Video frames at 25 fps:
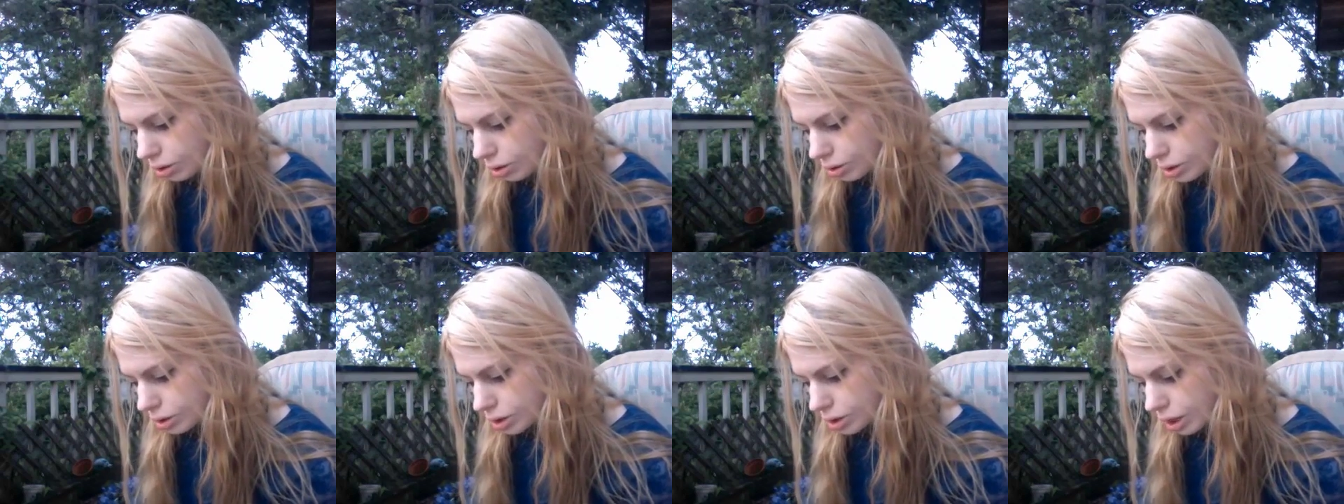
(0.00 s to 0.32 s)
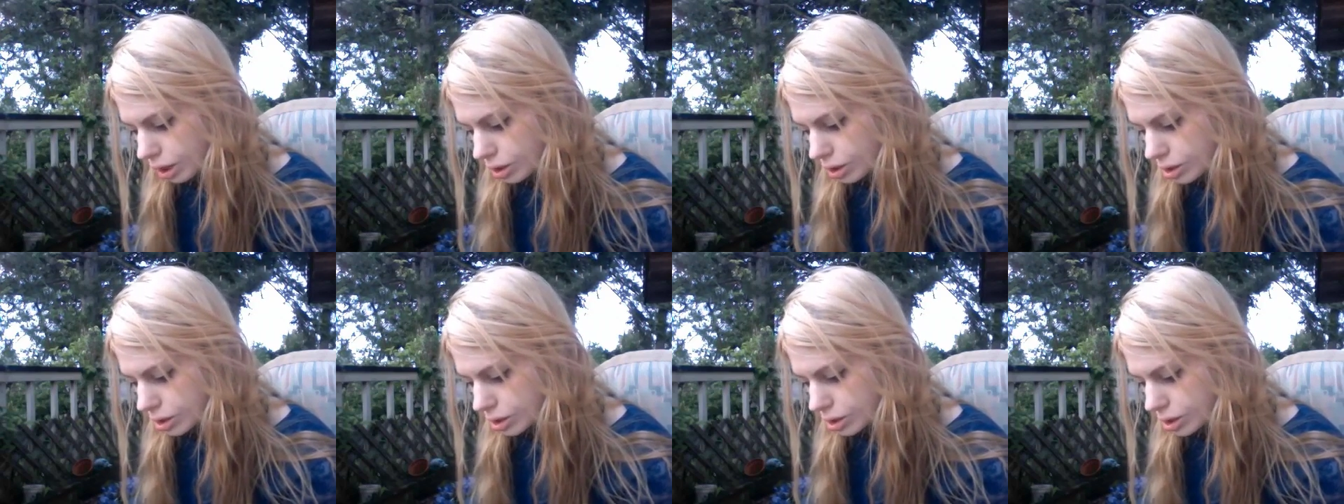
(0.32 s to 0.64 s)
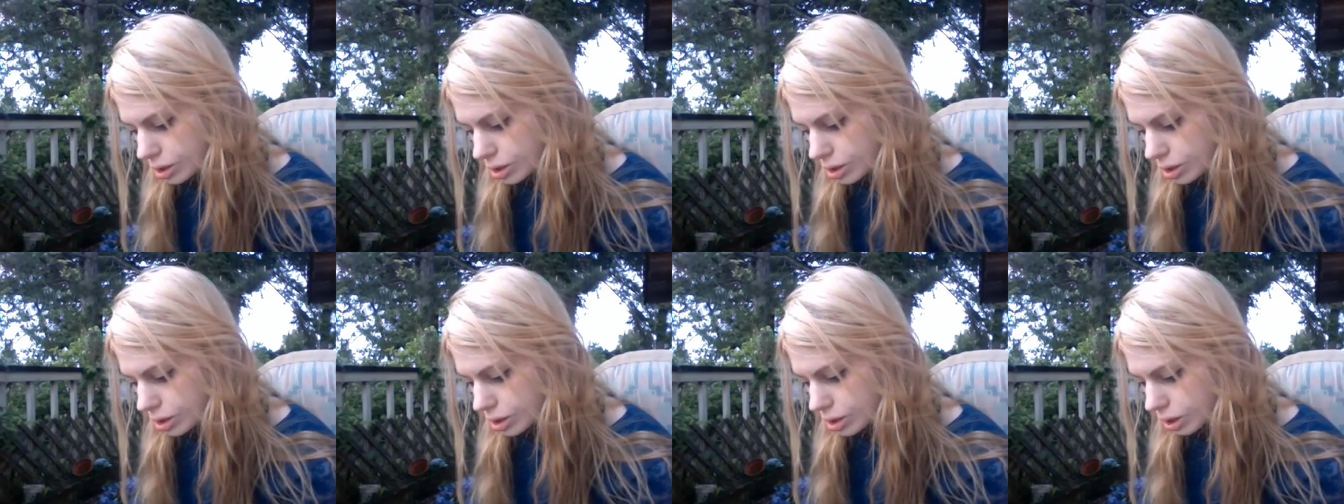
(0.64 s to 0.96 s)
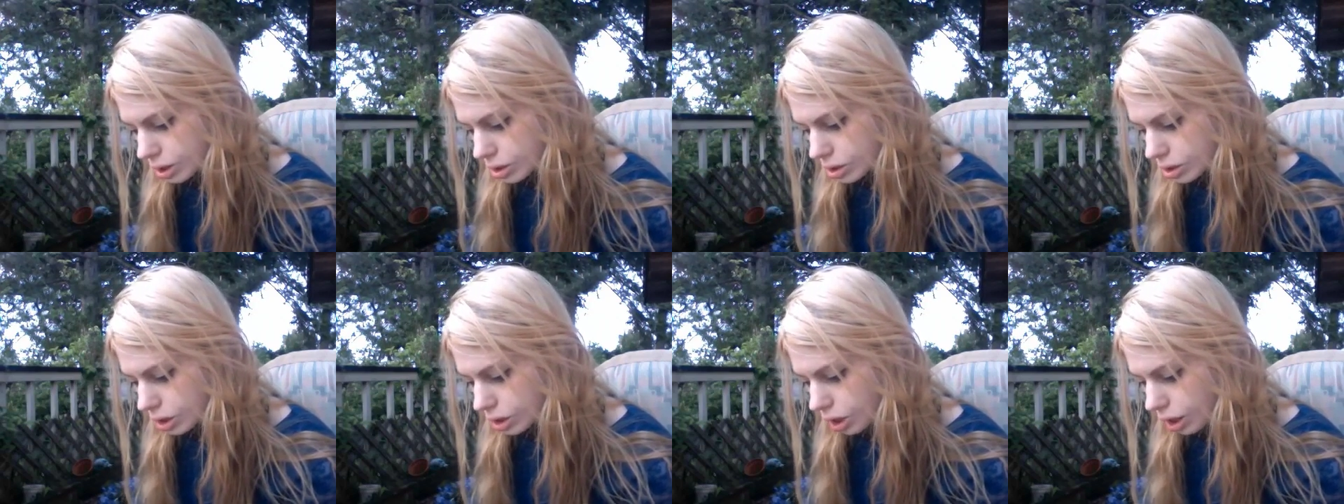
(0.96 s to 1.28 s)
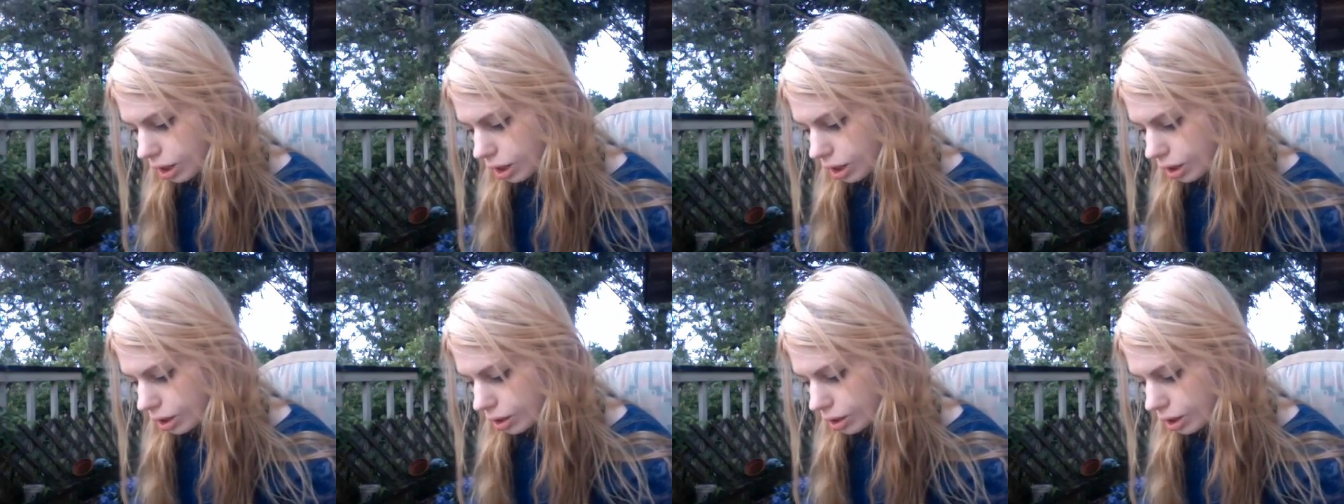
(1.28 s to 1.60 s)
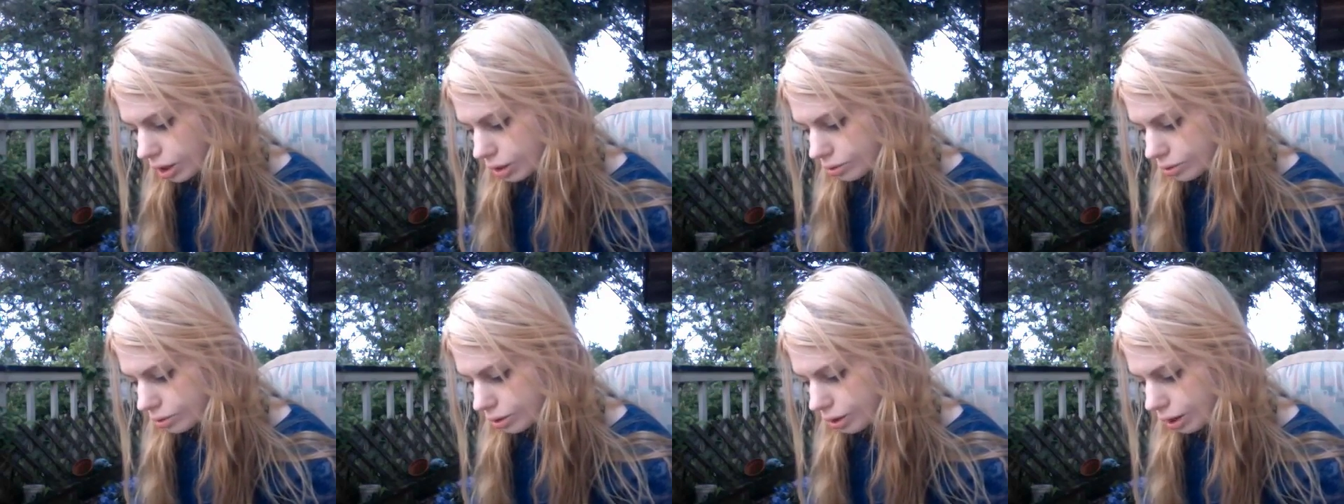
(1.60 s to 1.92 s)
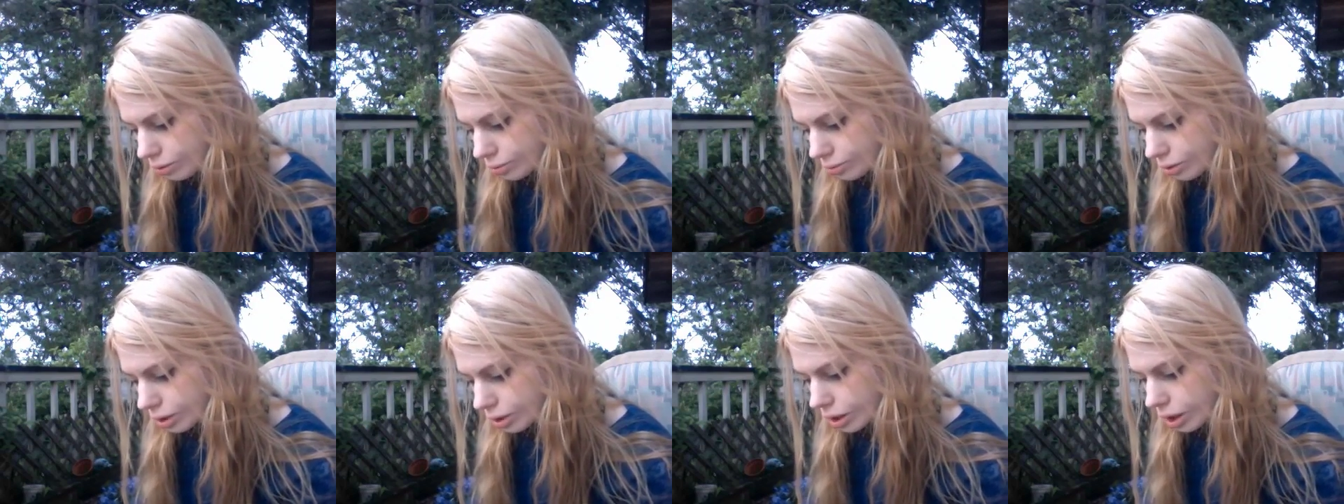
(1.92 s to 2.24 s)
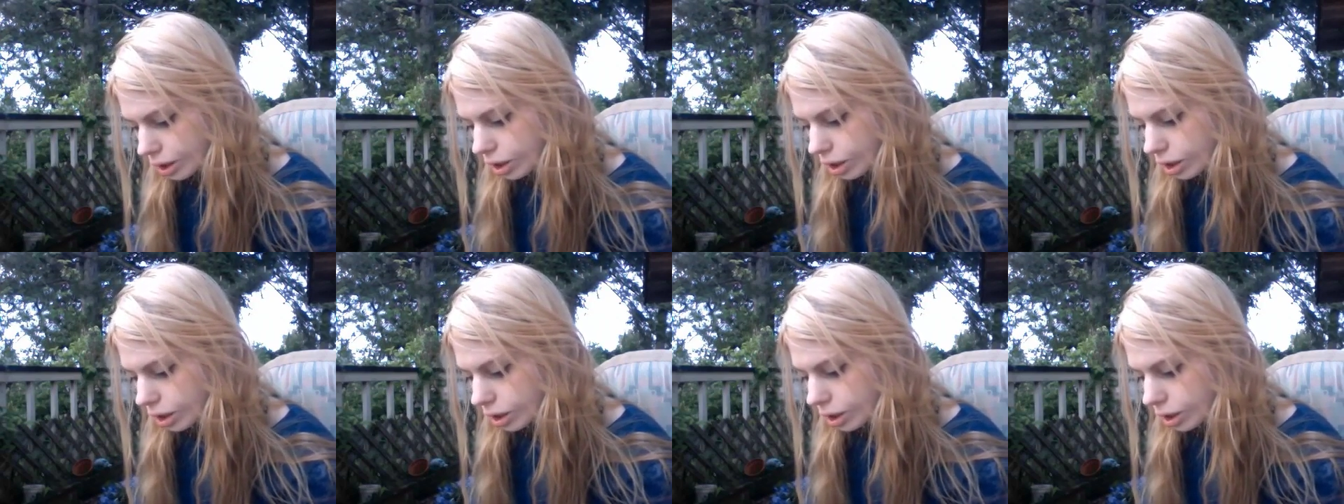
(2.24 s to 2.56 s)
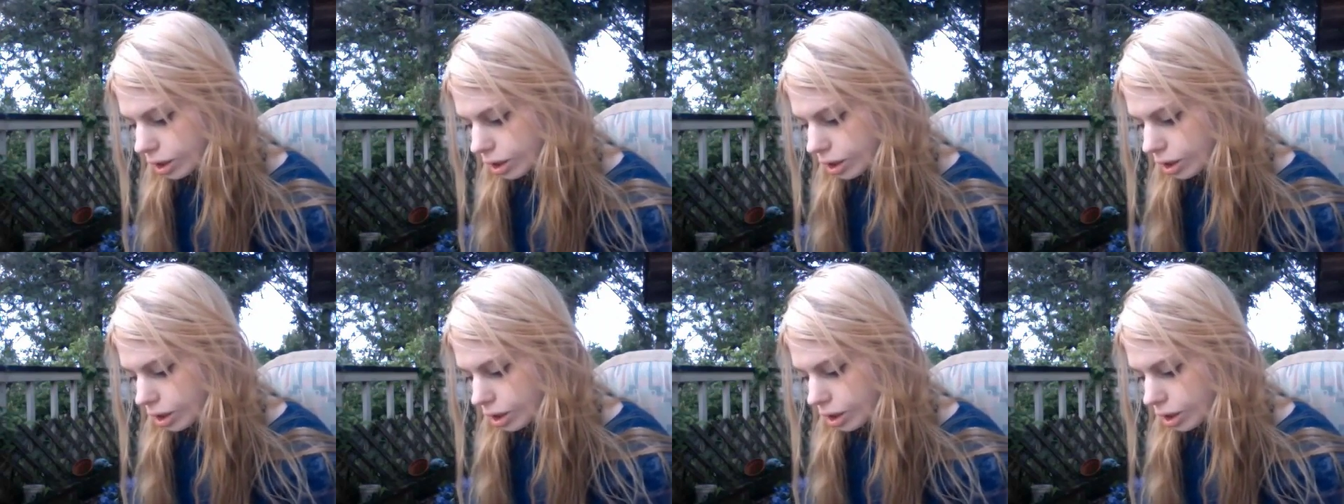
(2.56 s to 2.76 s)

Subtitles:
and just to start drawing, like when I'm in like